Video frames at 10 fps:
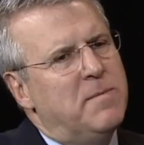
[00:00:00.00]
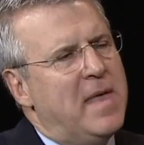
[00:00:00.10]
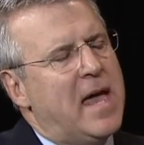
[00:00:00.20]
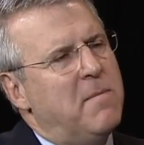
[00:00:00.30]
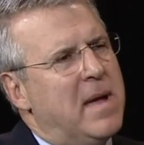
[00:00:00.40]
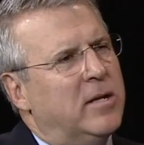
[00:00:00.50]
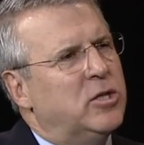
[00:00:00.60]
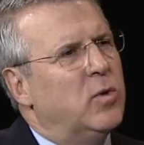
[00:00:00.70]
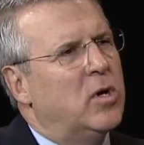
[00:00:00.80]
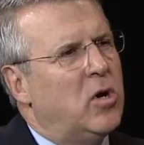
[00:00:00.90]
that amounts
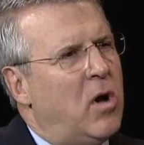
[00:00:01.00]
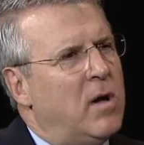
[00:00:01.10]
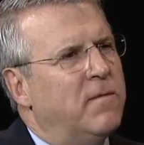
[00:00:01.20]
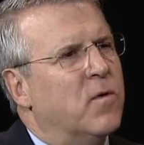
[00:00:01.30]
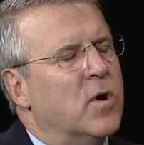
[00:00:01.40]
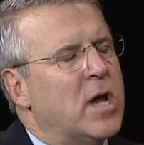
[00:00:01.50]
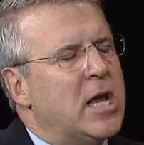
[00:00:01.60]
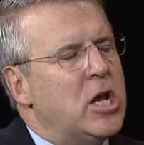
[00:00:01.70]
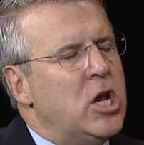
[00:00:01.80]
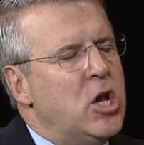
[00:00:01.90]
to a call for
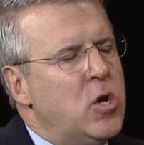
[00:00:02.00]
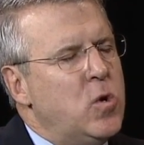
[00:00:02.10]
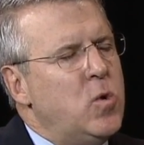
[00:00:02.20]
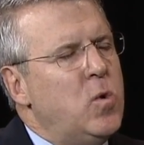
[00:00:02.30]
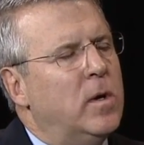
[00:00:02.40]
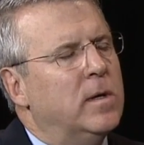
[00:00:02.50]
new